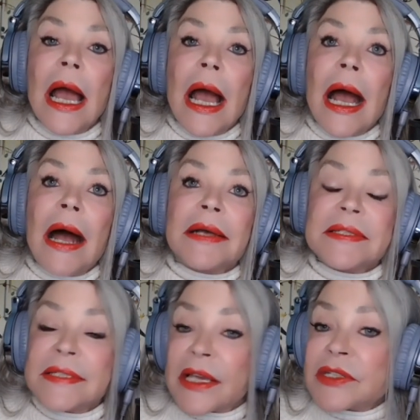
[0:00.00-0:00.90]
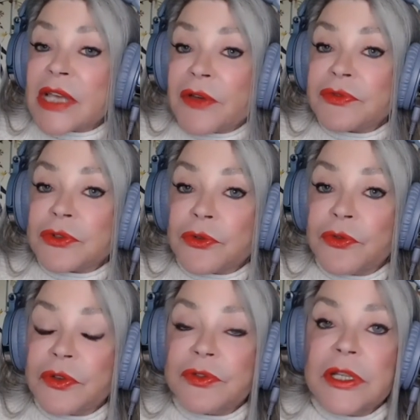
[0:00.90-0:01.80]
uh, Sex After
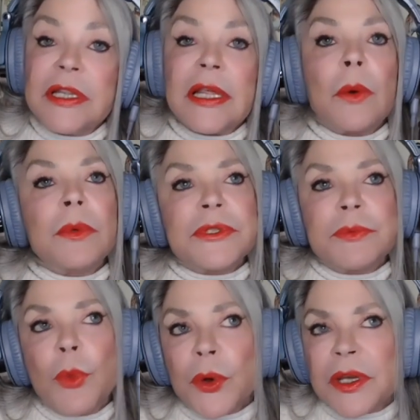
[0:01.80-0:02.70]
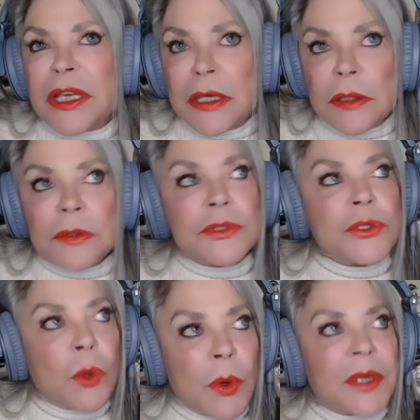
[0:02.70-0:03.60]
fifty. That was more geared
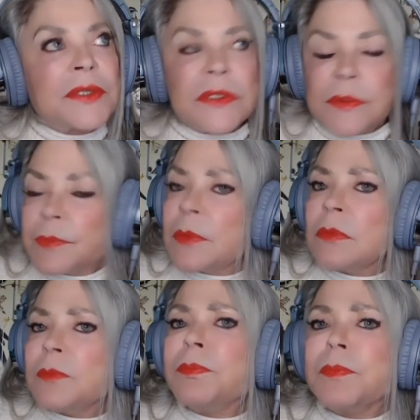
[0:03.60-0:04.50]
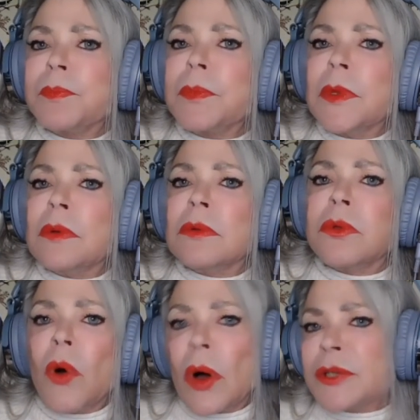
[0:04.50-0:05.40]
towards
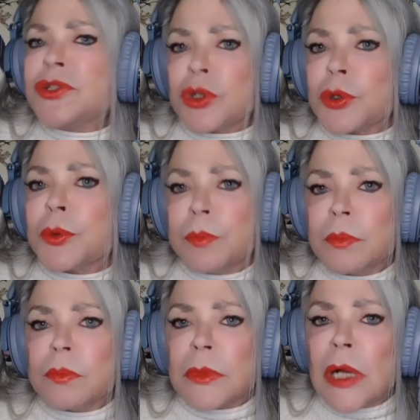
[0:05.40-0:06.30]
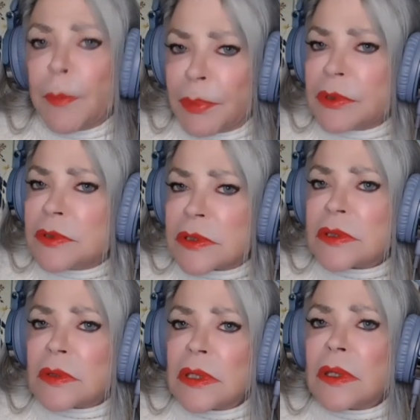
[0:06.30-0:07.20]
long-term couples.
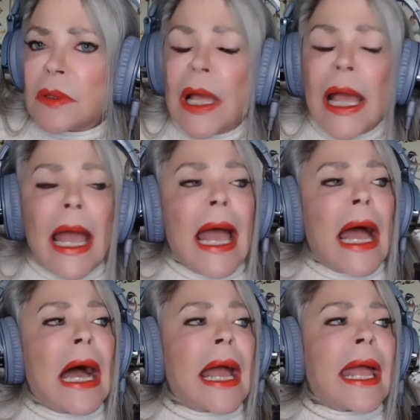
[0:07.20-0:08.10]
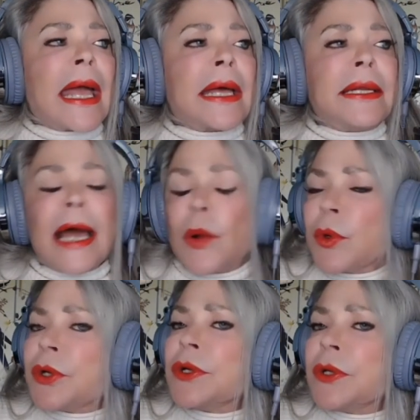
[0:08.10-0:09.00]
And now we're
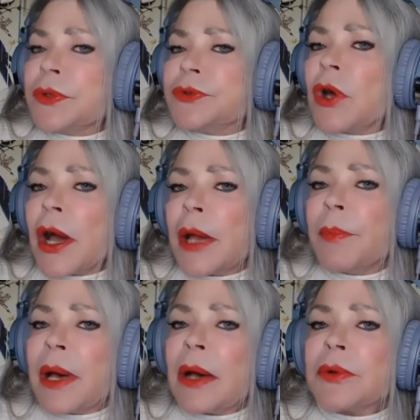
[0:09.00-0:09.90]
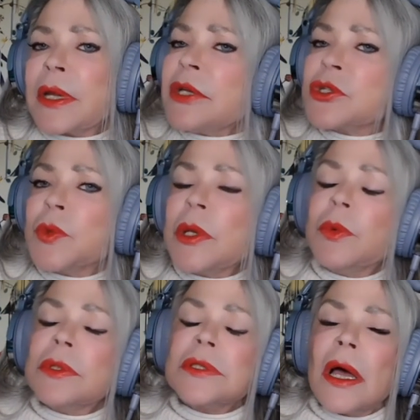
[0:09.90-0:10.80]
going to talk about, next week,
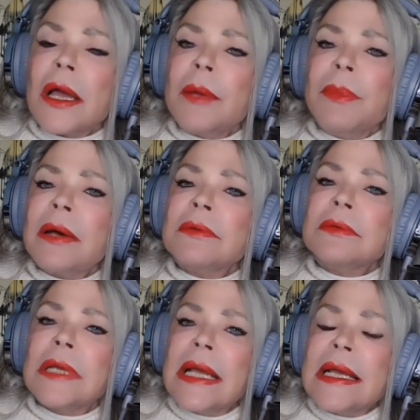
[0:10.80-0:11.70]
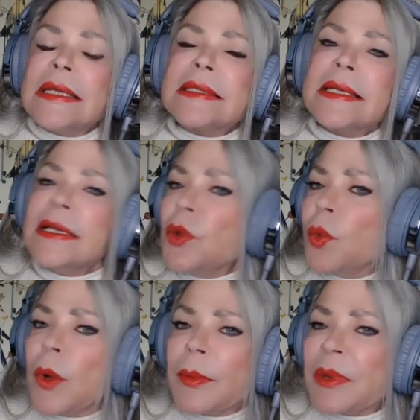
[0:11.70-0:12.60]
we'll talk about single
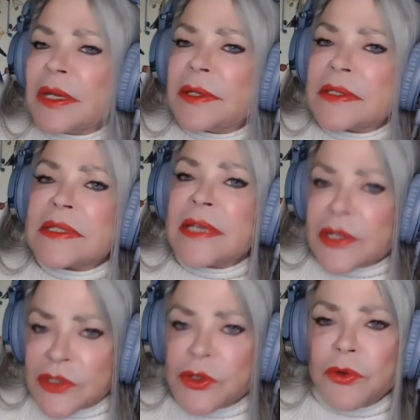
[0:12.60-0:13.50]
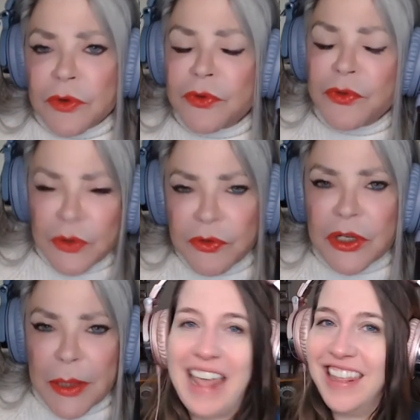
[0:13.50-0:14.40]
women and sex over
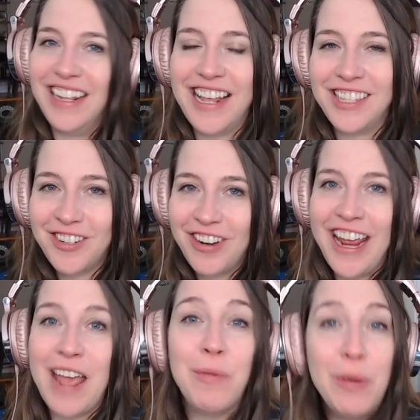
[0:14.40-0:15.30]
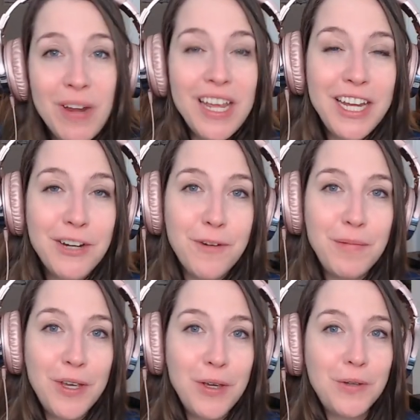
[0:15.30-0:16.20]
fifty. I think that's great. And we want to hear
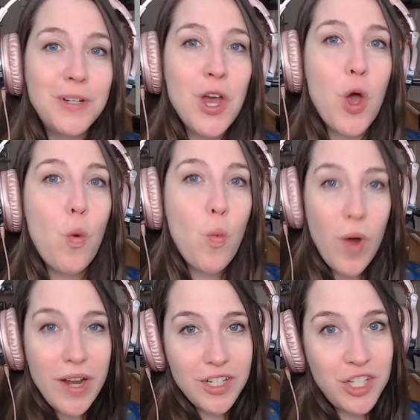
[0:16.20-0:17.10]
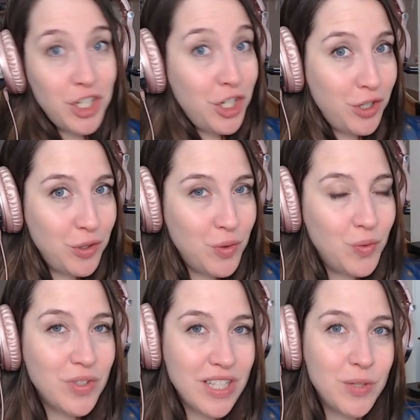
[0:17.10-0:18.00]
from you. What do
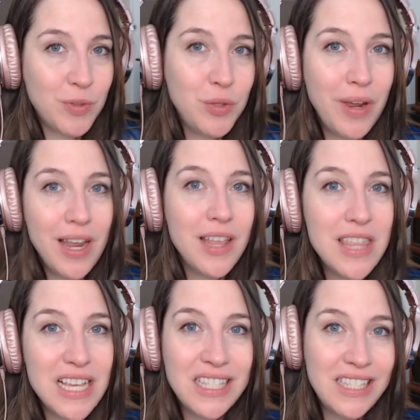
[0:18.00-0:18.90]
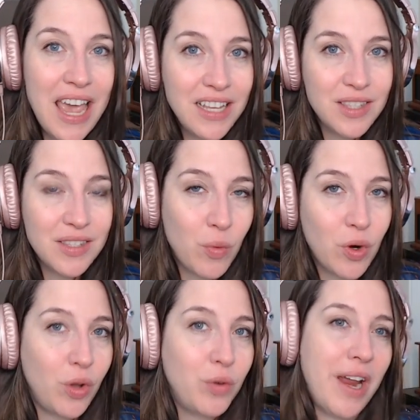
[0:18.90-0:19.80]
you, since we're doing the sex
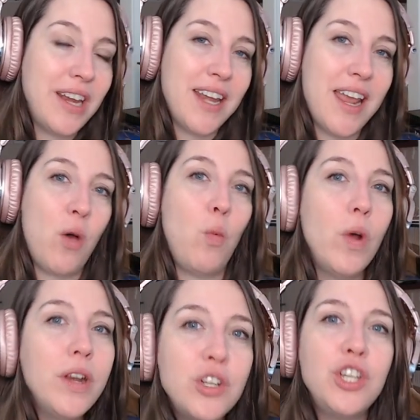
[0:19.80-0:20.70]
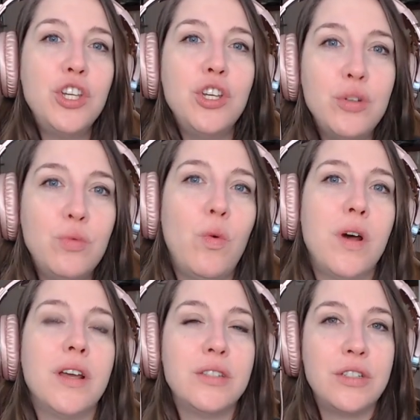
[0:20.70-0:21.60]
world right now, what do you
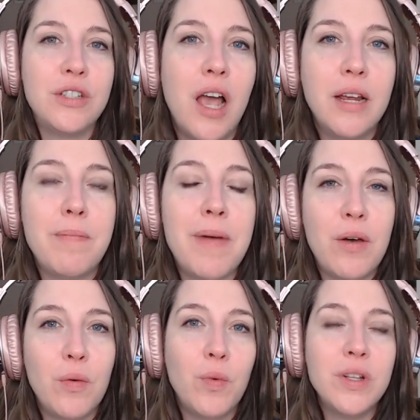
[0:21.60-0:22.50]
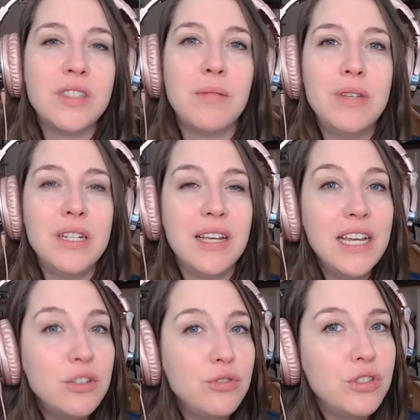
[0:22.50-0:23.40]
want us to talk about? What's something that
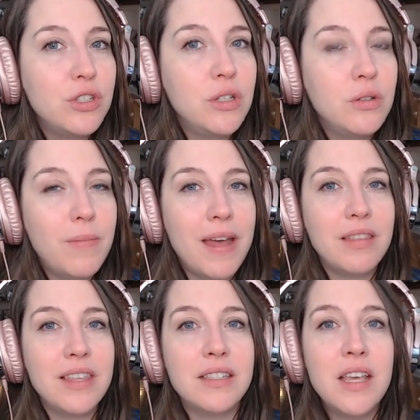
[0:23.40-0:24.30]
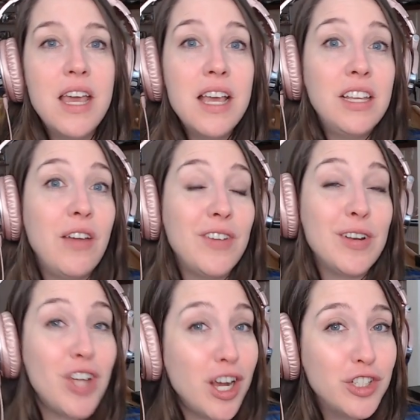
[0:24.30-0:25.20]
interests you about this you
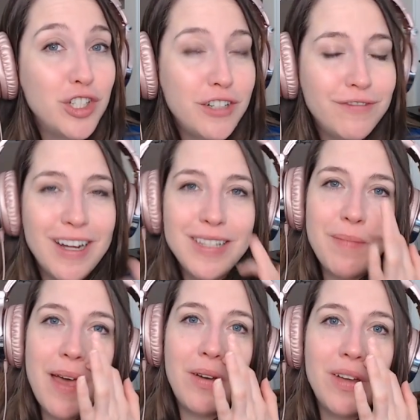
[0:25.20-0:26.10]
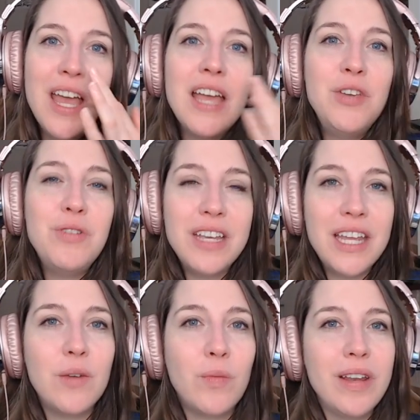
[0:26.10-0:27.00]
haven't talked to your friends about? You can
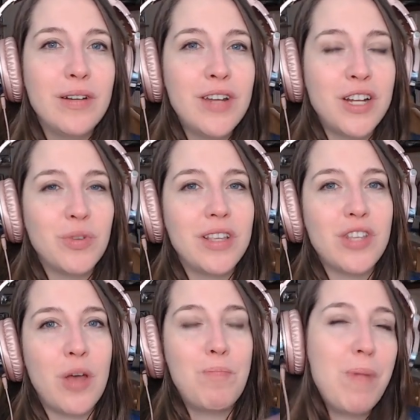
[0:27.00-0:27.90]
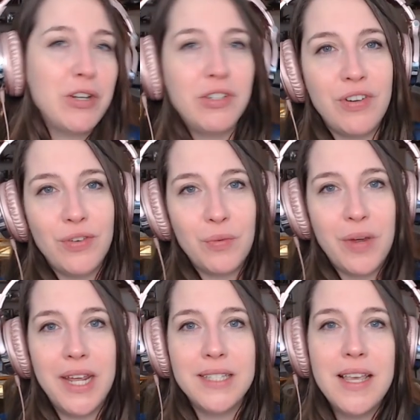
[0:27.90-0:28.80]
get in touch with us a bunch of different
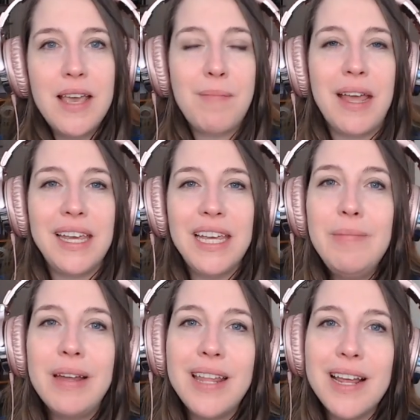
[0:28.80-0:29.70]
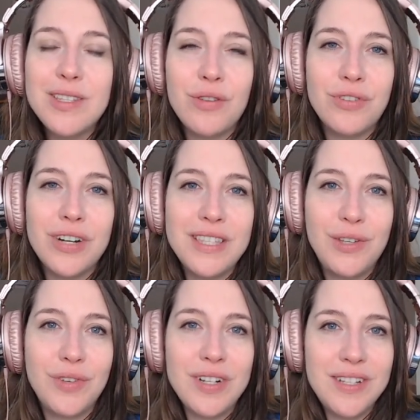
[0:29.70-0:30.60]
ways by emailing us over at
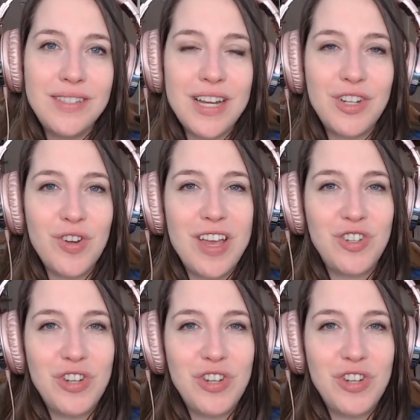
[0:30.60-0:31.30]
silver and sensational at